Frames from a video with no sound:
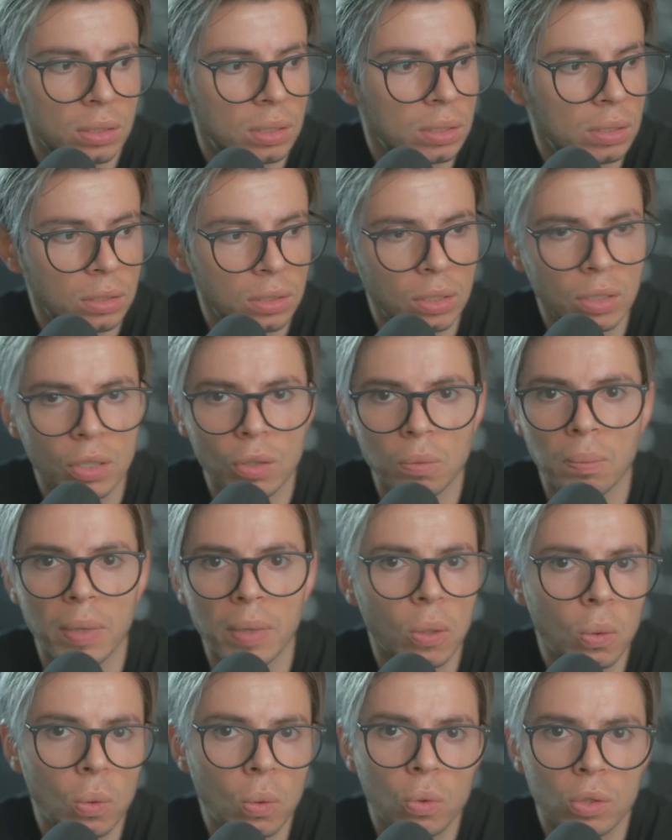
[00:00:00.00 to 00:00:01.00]
you know,
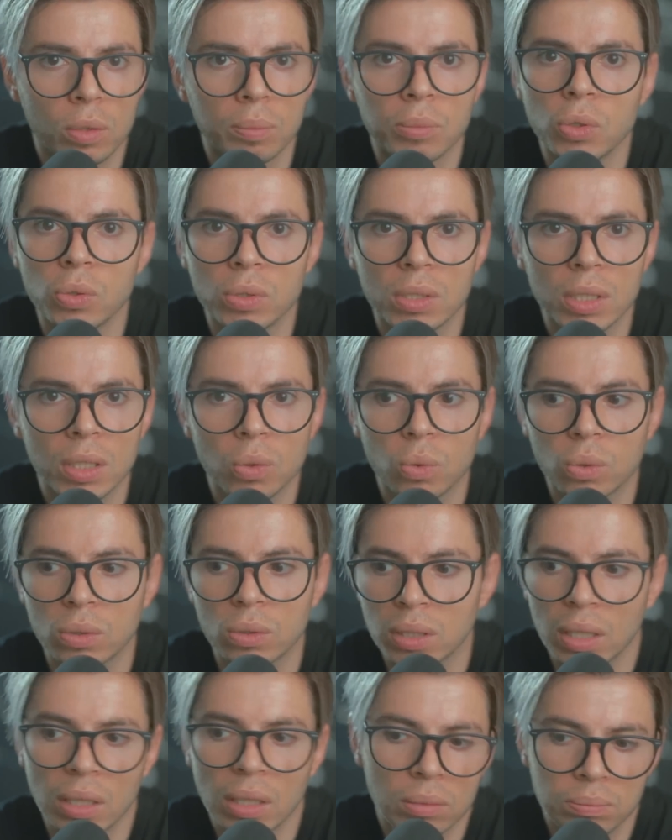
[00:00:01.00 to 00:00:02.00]
metalcore music or
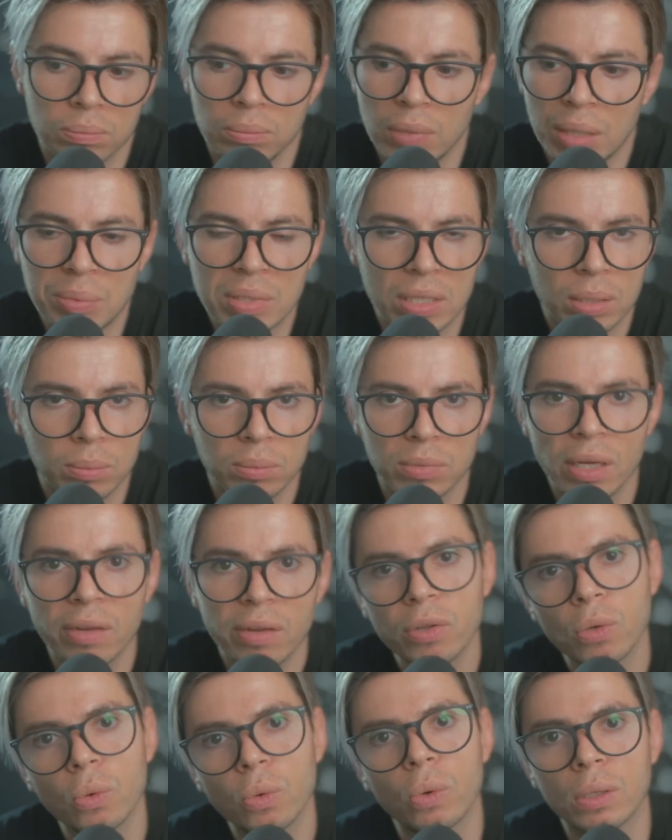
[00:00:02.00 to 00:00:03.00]
like maybe some
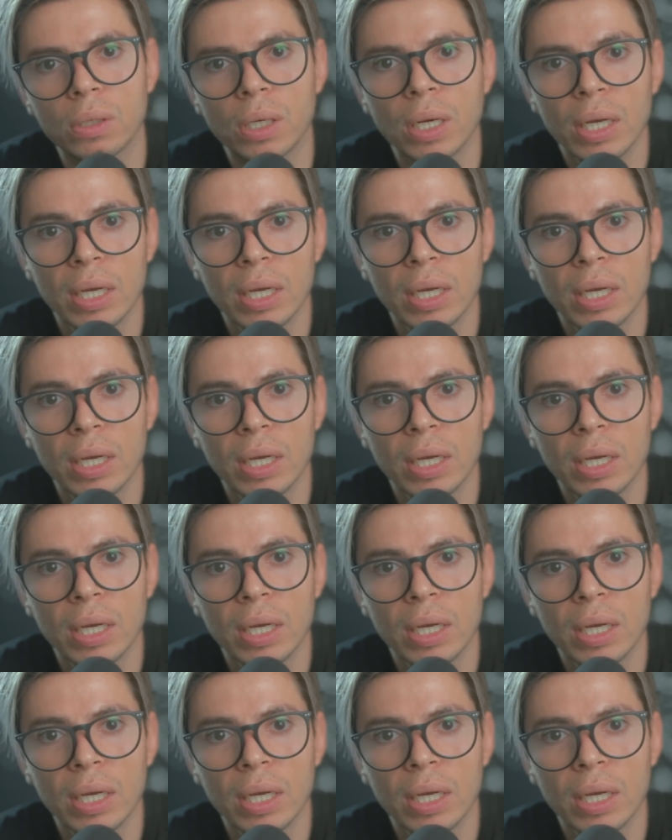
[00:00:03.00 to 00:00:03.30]
deathcore,